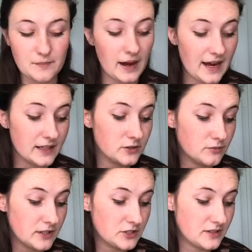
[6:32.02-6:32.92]
pads,
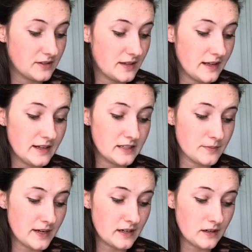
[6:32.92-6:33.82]
which it is
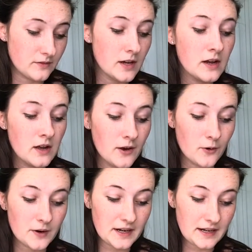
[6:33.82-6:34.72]
made of
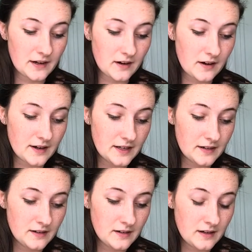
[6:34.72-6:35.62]
organic
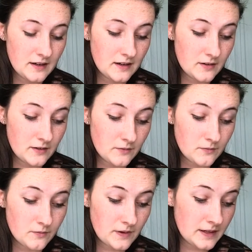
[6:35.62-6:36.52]
cotton
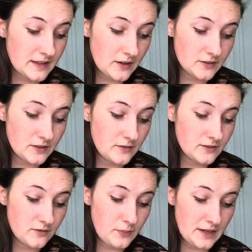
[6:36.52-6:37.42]
without the
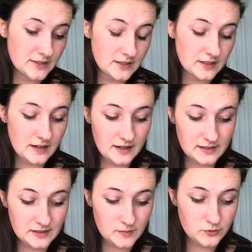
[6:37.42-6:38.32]
use of
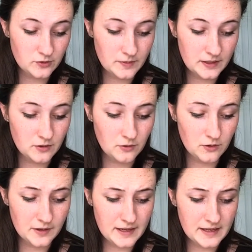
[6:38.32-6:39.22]
pesticides. Absorbent
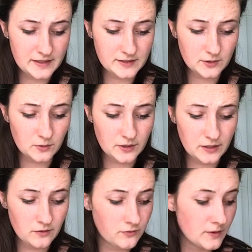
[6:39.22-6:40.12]
core is
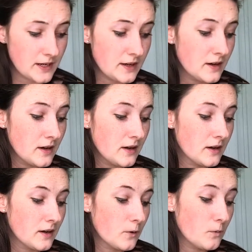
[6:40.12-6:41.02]
chlorine-free
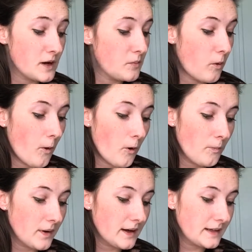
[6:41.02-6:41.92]
wood
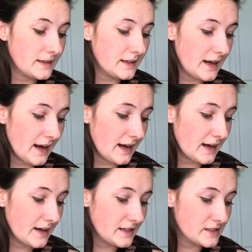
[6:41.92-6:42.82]
pulp, and then it
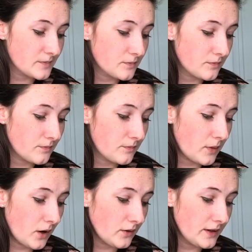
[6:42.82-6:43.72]
has
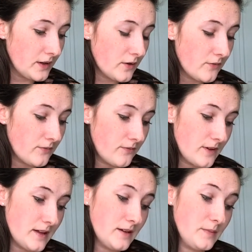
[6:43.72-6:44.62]

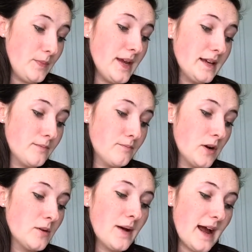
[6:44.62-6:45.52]
polyolefin
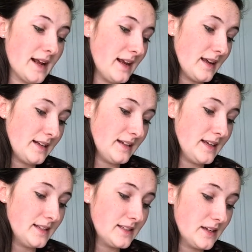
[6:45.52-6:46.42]
backing and
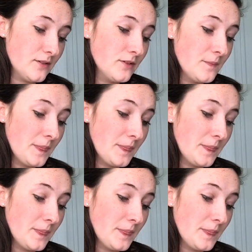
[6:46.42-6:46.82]
adhesive,